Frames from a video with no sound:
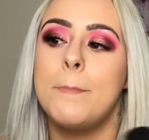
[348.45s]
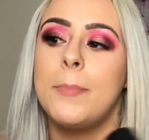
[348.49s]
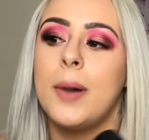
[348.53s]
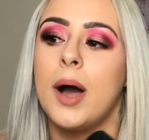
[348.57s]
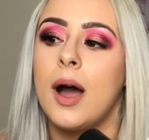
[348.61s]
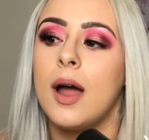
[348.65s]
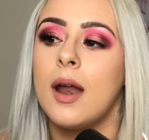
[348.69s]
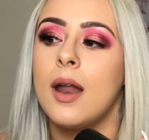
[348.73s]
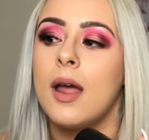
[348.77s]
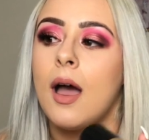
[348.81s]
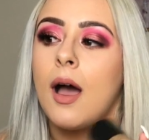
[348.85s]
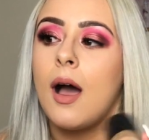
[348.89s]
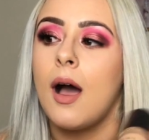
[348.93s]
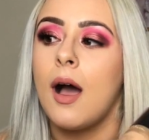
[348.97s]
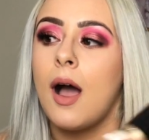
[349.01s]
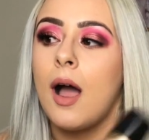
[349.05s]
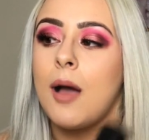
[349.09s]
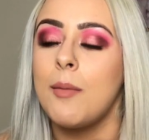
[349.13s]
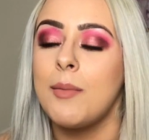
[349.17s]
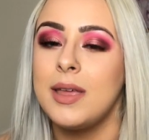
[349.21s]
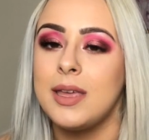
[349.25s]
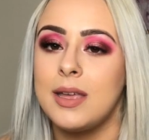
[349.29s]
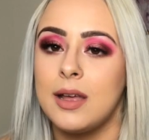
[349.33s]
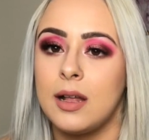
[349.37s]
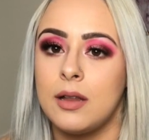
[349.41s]
but
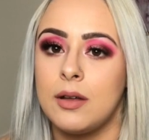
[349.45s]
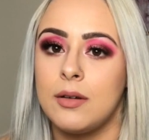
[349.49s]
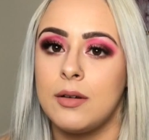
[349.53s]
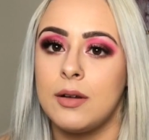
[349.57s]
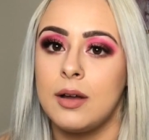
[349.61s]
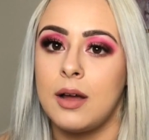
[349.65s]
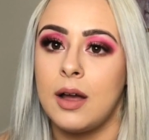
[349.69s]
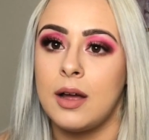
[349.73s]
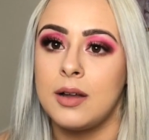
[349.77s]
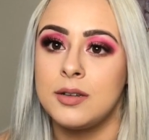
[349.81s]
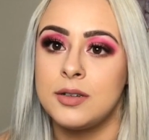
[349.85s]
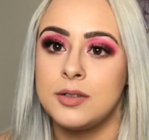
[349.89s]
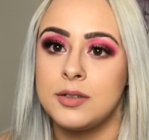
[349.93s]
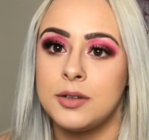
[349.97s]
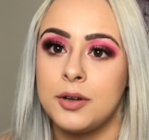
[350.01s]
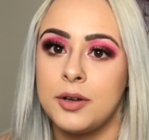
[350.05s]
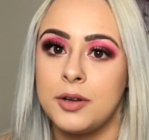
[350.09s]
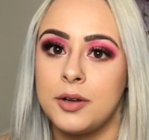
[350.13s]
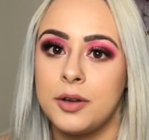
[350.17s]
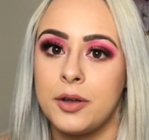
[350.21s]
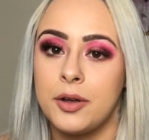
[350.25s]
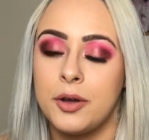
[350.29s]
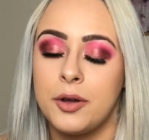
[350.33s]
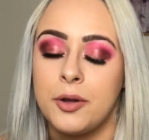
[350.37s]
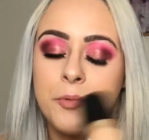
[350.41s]
I'm a yellow
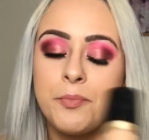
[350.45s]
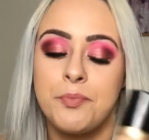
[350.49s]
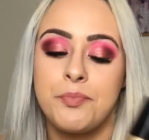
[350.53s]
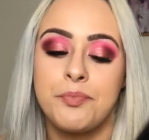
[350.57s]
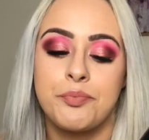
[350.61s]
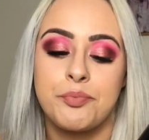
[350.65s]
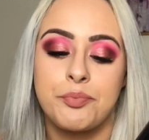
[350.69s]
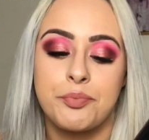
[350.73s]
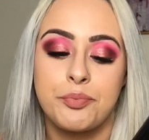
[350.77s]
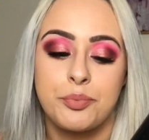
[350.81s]
undertone girl,